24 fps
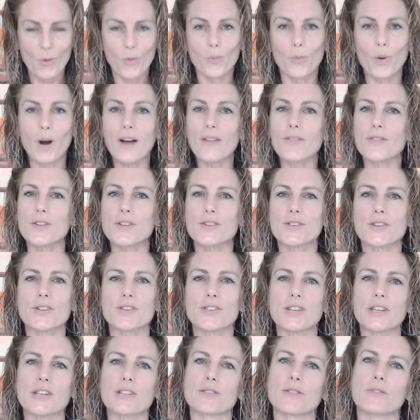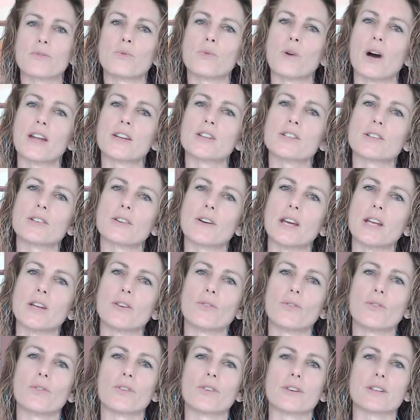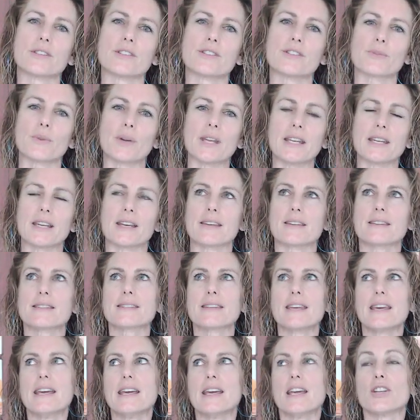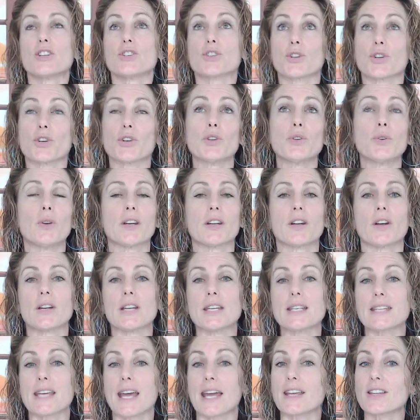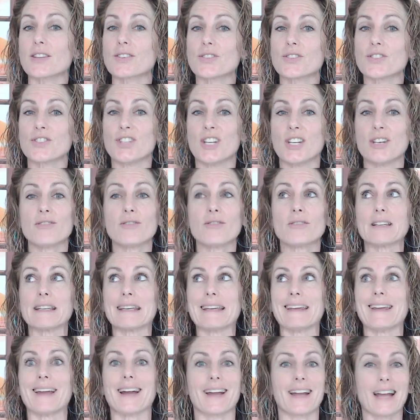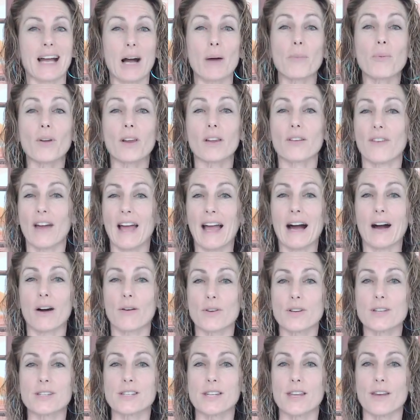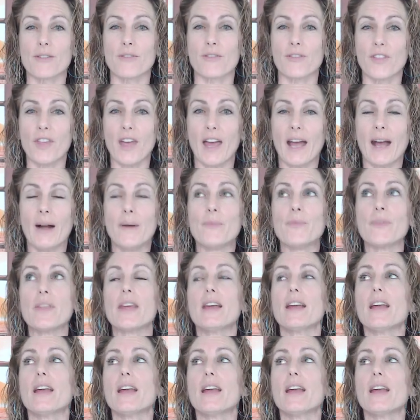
one, there's a sense of wonder and awe and sweetness. Two, it only takes generally a couple of hours, if that.